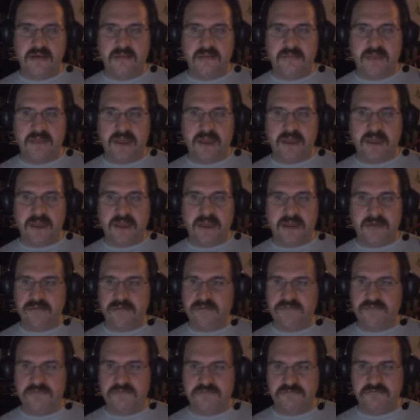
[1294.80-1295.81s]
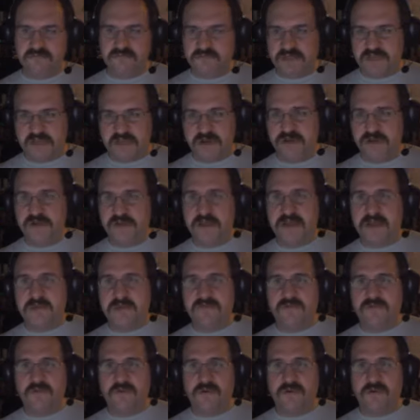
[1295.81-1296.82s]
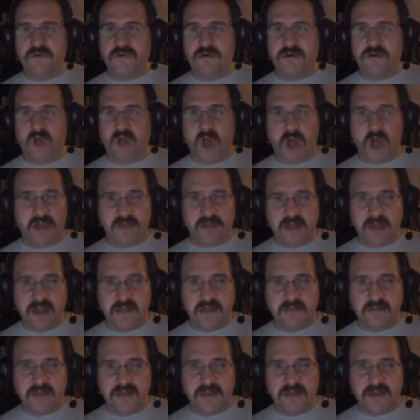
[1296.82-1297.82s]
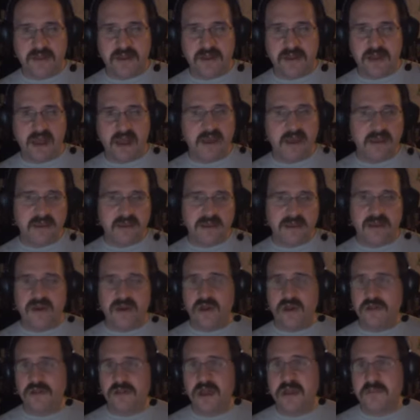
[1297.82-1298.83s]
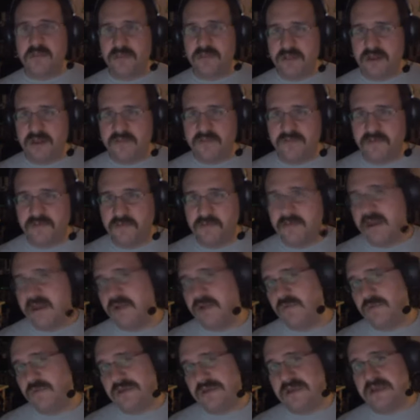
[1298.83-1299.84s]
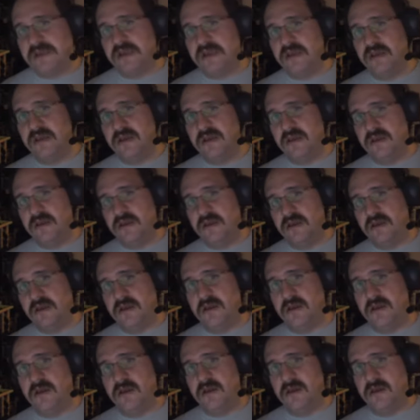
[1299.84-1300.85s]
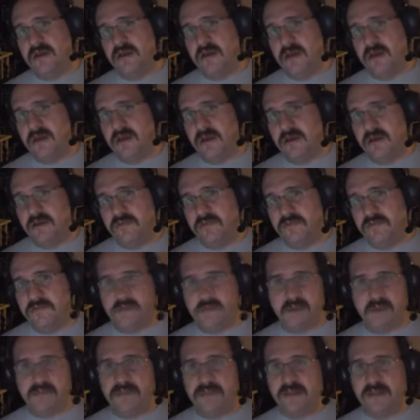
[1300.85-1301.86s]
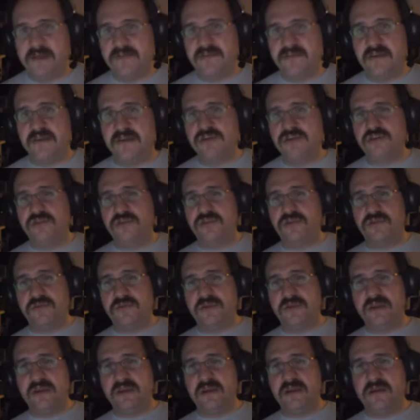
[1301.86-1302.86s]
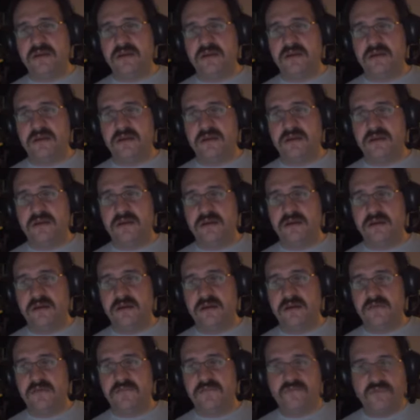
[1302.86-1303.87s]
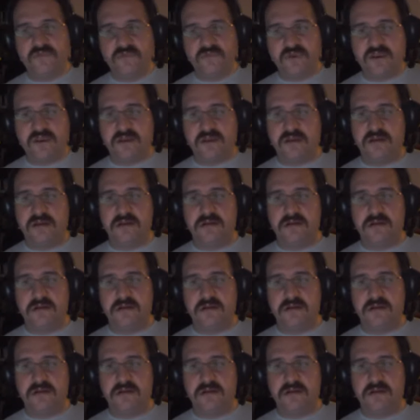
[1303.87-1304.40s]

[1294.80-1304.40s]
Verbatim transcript: paying yearly for online play. I can get online play from my Wii, from my PlayStation three, for free.